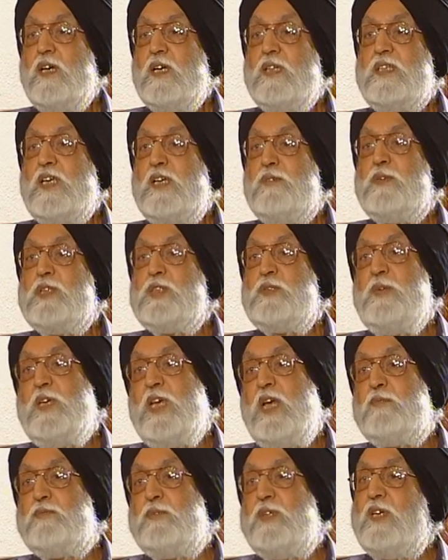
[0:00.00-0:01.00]
They must
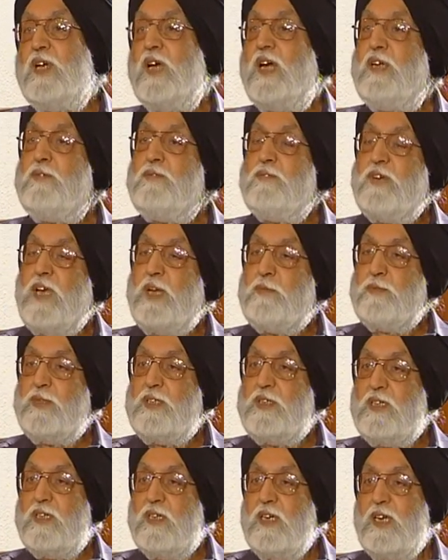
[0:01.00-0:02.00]
be happy. I'm
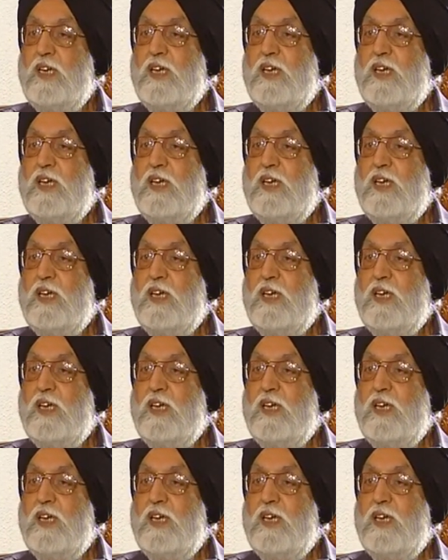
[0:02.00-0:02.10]
happy.